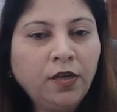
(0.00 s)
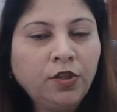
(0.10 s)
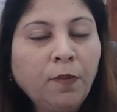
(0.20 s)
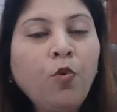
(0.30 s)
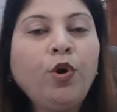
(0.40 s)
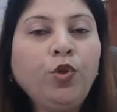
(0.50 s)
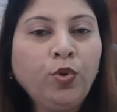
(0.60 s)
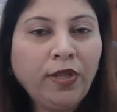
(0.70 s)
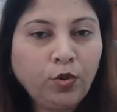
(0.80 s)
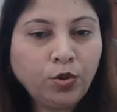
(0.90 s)
the more you
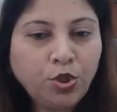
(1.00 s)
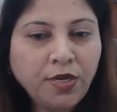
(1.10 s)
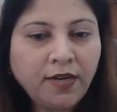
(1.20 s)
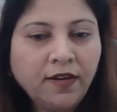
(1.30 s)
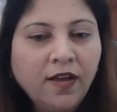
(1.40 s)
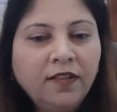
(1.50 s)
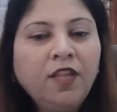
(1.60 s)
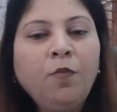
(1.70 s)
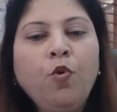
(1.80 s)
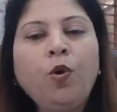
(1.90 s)
negotiate,
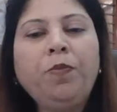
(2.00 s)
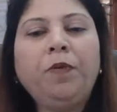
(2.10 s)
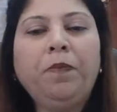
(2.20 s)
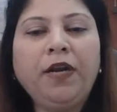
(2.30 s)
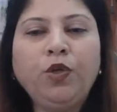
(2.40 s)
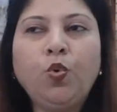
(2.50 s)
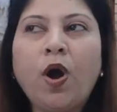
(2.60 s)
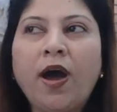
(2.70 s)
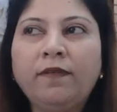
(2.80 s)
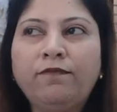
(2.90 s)
the more prepared you
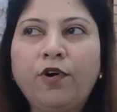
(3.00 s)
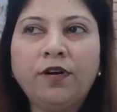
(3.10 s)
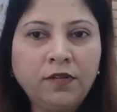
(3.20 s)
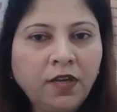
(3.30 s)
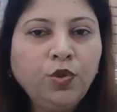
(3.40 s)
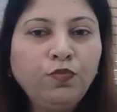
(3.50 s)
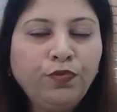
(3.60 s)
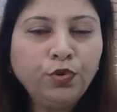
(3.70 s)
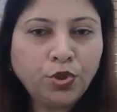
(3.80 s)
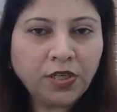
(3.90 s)
are for the
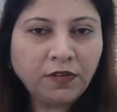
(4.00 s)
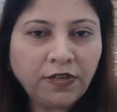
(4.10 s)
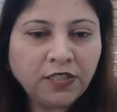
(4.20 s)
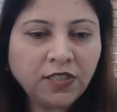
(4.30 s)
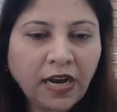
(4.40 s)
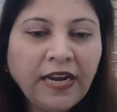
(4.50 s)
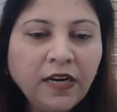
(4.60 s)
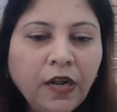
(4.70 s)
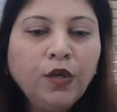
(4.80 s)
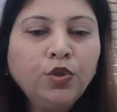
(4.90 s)
future events, right?
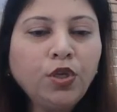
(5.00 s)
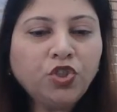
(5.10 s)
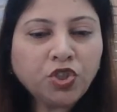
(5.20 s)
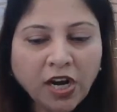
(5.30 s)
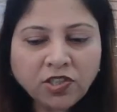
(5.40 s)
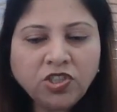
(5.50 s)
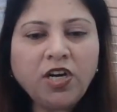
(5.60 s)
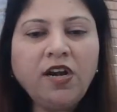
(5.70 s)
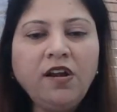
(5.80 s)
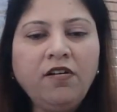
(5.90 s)
So
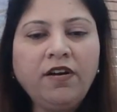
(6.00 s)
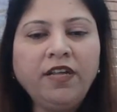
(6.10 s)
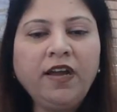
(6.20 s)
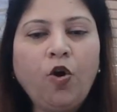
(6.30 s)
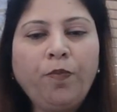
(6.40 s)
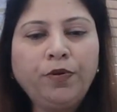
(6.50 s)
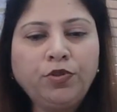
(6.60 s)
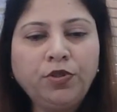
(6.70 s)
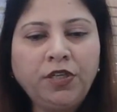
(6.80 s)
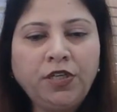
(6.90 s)
structured learning
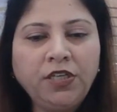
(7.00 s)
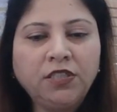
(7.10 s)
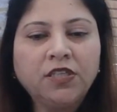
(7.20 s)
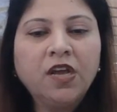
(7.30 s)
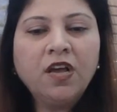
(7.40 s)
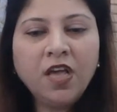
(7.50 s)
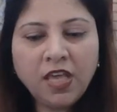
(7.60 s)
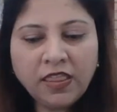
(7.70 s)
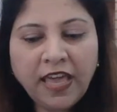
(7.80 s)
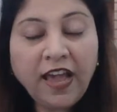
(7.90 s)
opportunities,
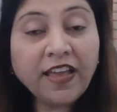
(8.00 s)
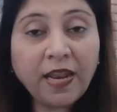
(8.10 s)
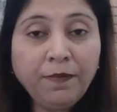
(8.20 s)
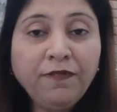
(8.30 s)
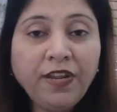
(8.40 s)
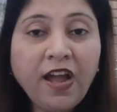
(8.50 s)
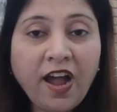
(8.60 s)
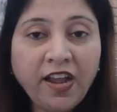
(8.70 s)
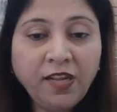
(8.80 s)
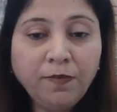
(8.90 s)
they can be very
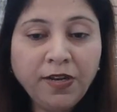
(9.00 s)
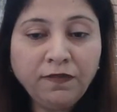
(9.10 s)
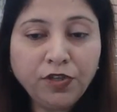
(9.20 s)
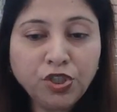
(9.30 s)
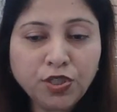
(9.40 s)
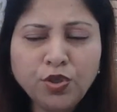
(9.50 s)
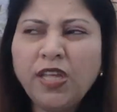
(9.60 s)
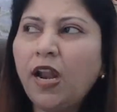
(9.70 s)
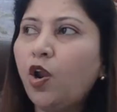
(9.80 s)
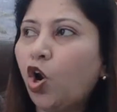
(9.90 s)
highly beneficial. So
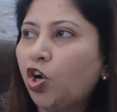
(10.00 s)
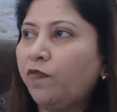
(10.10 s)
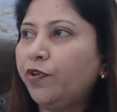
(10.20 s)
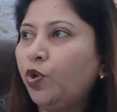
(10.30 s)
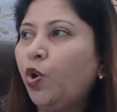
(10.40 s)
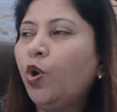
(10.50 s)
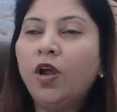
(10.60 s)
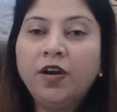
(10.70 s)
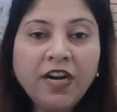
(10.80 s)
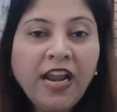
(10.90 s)
there are a lot of
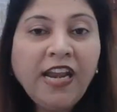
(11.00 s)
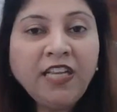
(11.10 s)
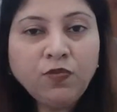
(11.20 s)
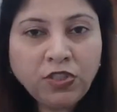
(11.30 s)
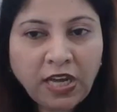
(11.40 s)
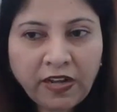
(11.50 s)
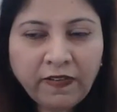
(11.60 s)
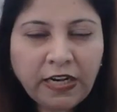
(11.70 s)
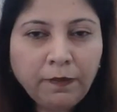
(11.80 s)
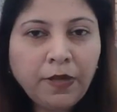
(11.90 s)
trainings which are
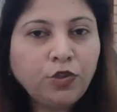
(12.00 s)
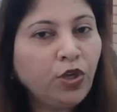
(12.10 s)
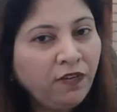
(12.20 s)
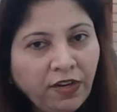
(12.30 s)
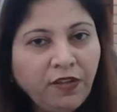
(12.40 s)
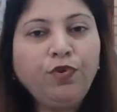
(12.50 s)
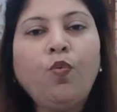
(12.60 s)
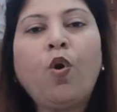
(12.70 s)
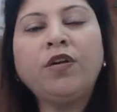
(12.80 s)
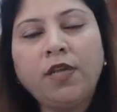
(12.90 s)
available. So even if
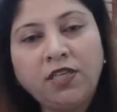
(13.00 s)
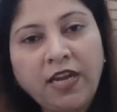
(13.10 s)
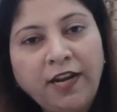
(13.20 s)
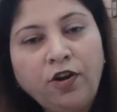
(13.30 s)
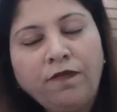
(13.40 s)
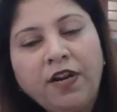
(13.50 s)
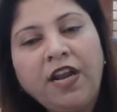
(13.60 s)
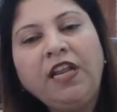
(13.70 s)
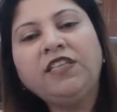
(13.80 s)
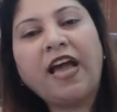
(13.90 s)
you want such kind of
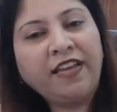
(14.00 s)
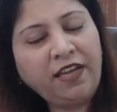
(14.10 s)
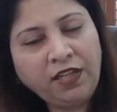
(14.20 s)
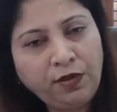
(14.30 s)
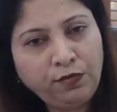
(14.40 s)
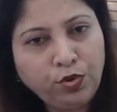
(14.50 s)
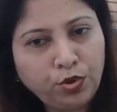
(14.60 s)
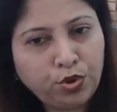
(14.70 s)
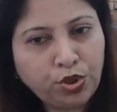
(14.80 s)
trainings, I can give you those